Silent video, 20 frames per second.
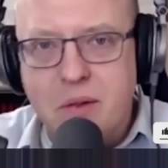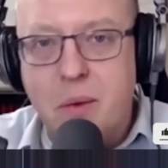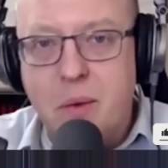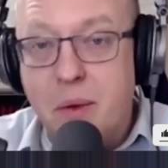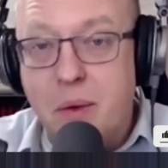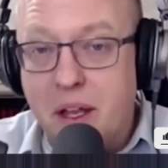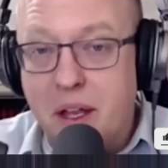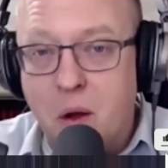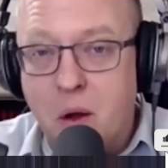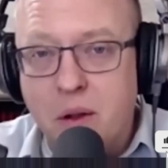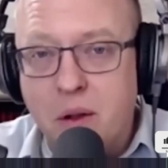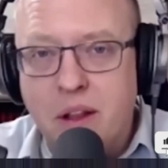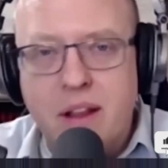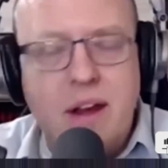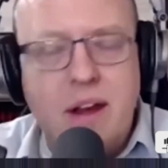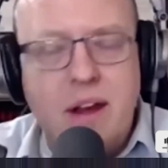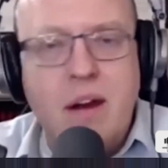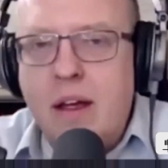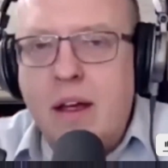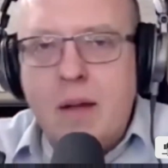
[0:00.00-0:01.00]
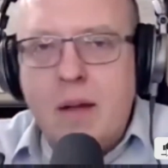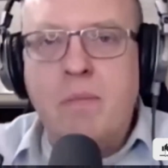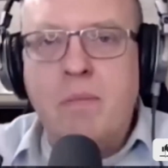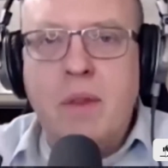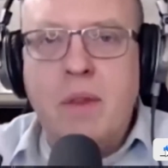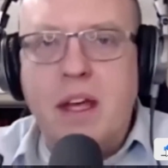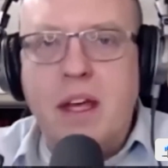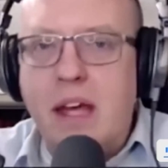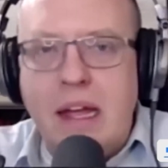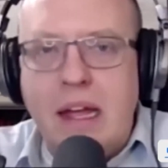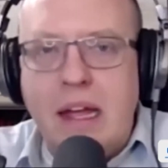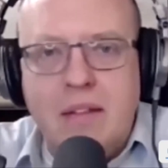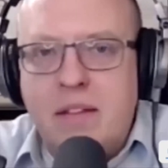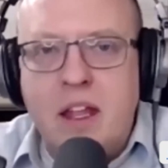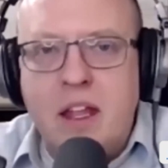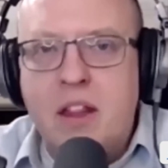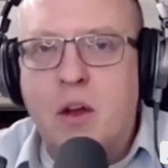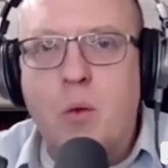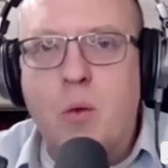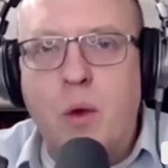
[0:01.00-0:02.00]
people can hold it there.
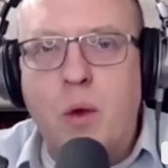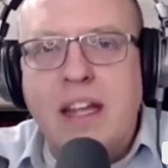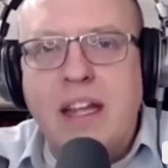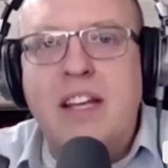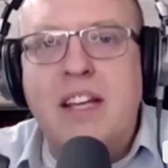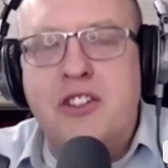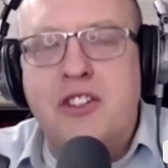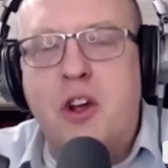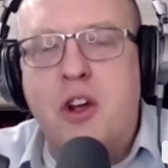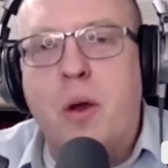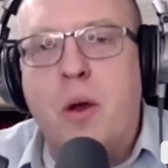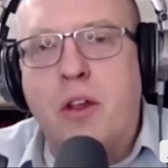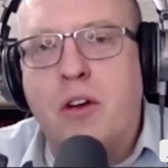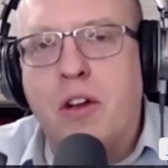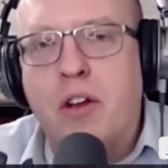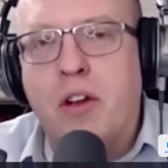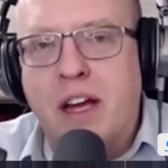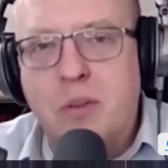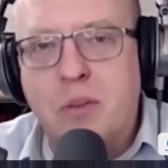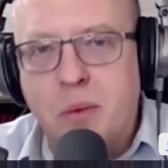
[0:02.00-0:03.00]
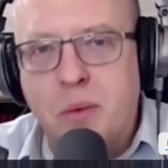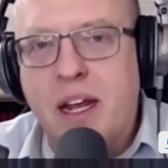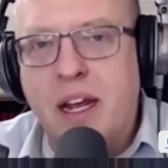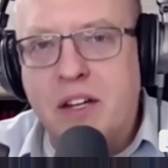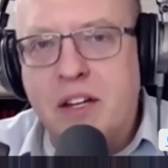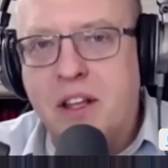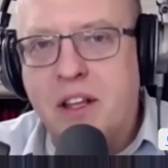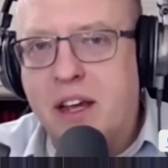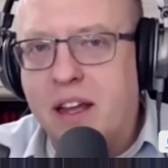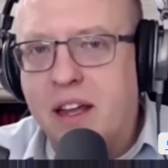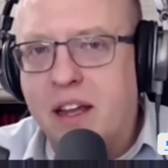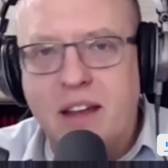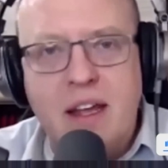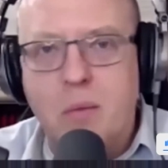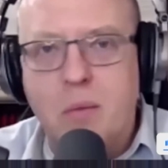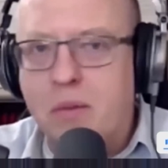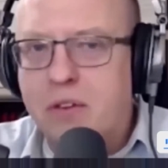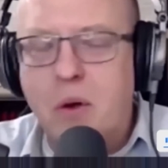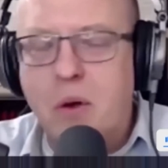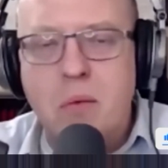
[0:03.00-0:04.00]
There really is no other good explanation than
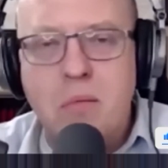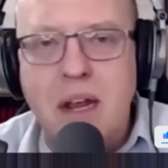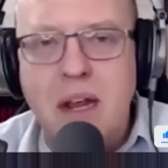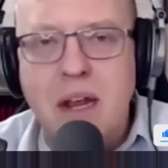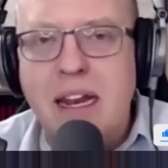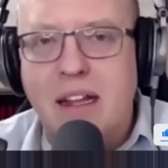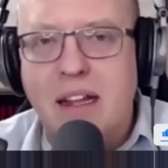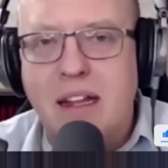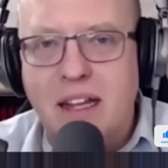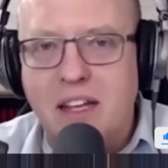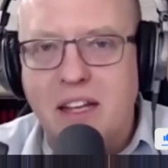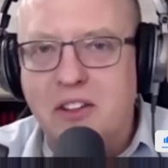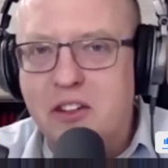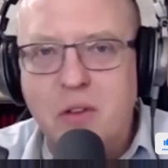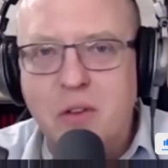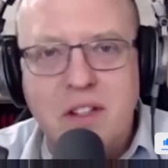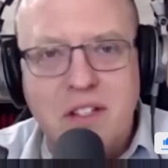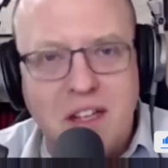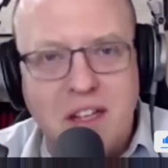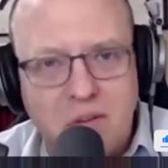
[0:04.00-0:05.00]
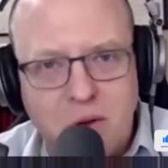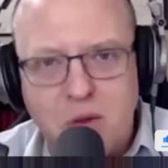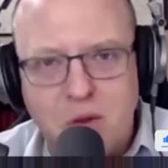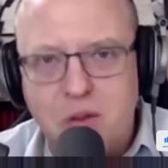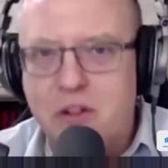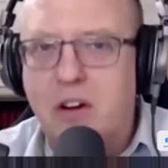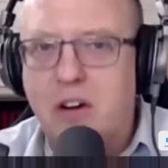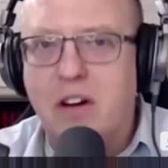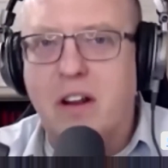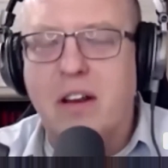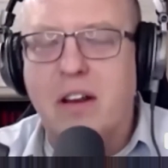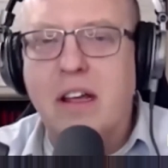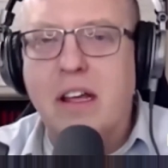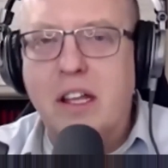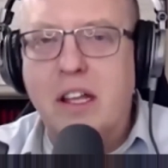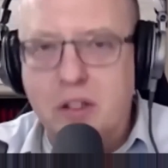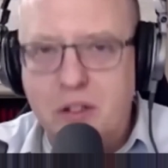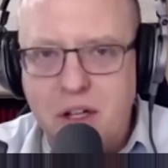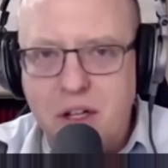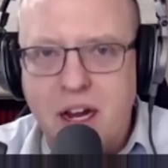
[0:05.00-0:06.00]
contempt. So immediately, as soon as the interview started,
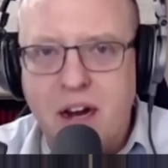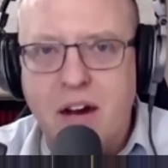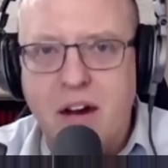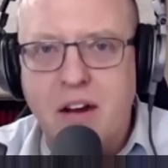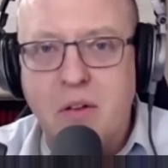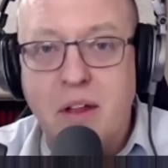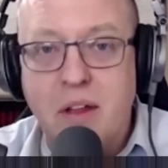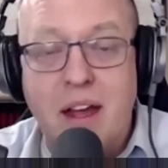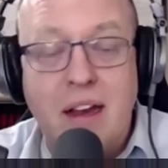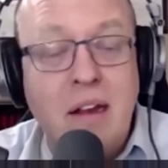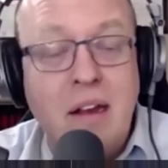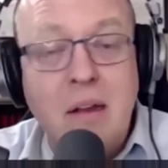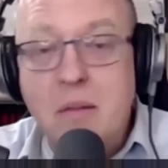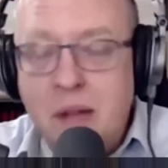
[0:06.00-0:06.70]
you see Harry do that.